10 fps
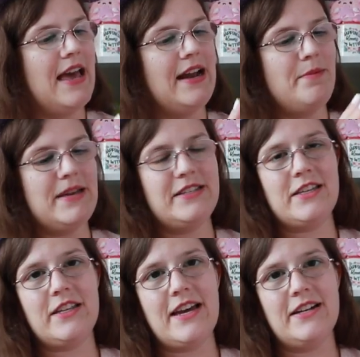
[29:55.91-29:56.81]
and I
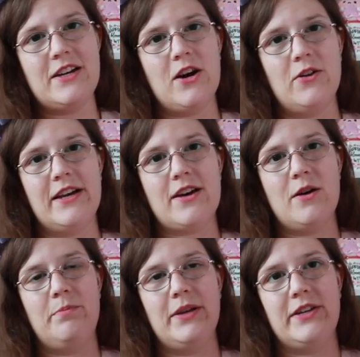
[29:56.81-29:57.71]
basically had to go like
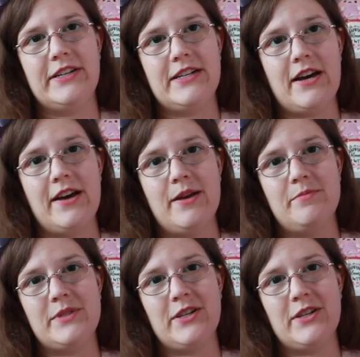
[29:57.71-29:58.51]
a billion times